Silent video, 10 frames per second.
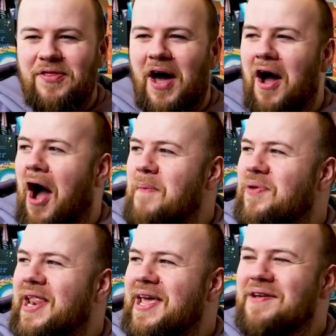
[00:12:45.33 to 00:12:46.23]
I
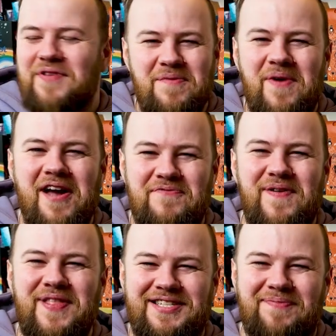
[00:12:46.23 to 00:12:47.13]
believe it might have
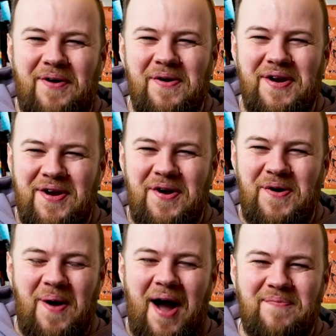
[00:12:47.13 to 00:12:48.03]
been this opponent
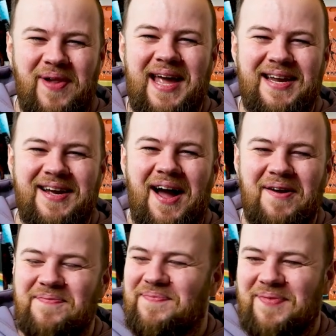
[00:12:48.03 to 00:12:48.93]
who I played a